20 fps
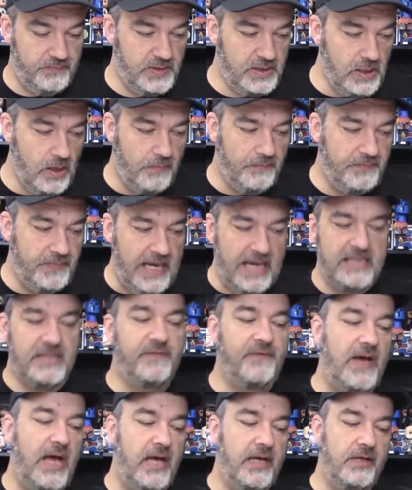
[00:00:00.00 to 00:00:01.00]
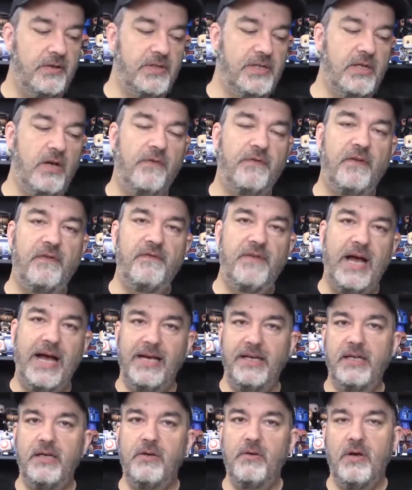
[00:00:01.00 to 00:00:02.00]
So that's value. So for
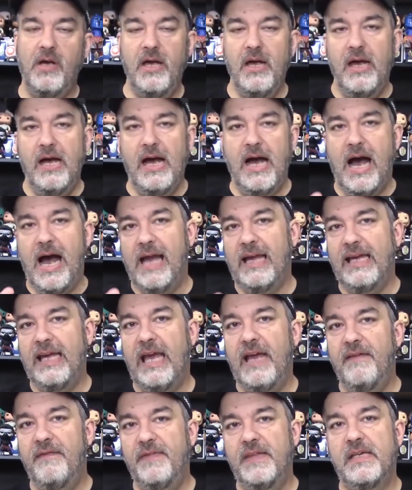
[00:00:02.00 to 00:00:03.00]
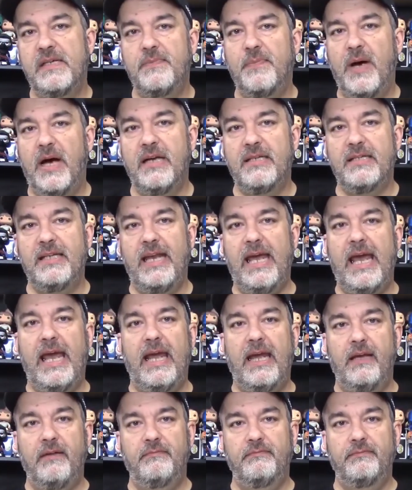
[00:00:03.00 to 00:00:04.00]
value, I gave this box an
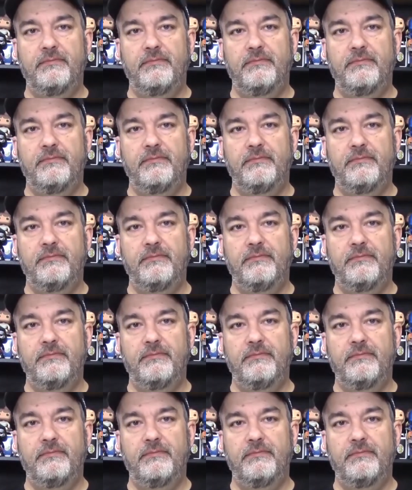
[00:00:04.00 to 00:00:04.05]
A,